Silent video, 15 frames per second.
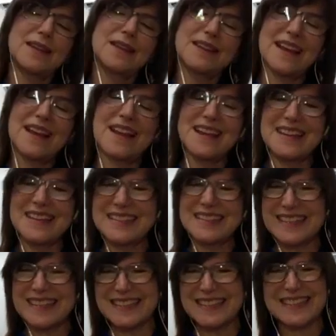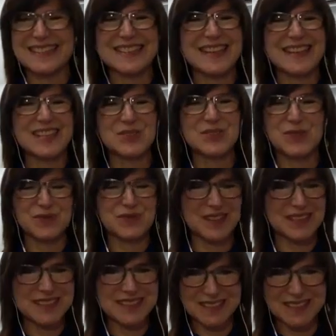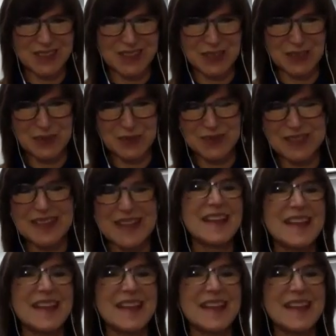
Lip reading: nice intellectual frontal lobes